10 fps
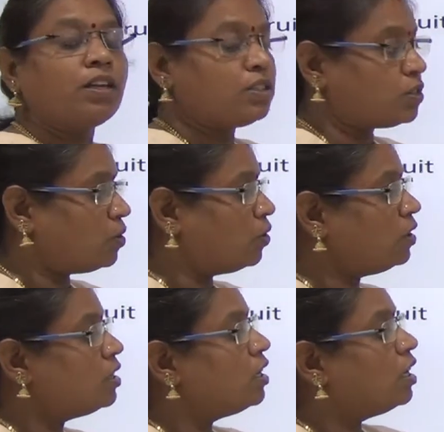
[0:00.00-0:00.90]

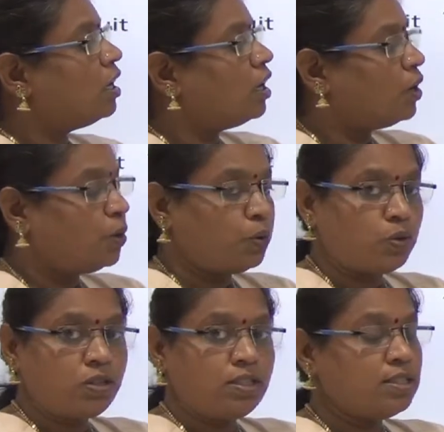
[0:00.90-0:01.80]
So,
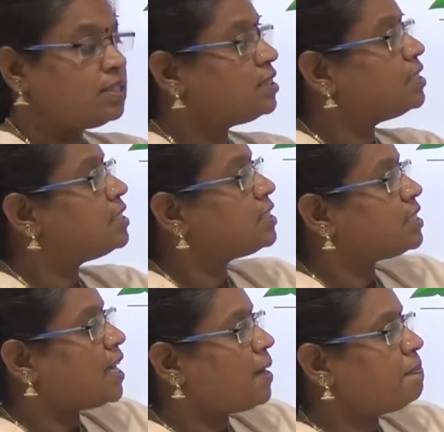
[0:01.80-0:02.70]
root,
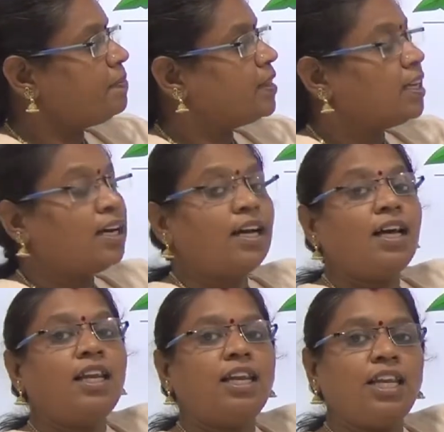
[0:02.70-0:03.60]
stem,
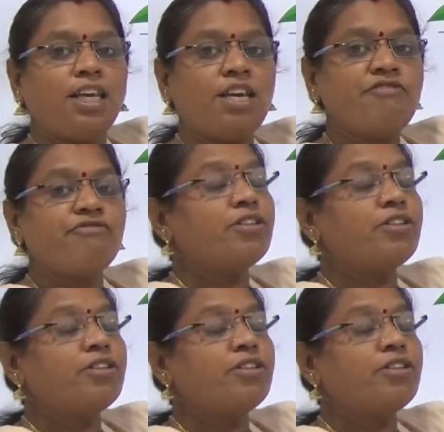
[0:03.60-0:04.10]
leaf,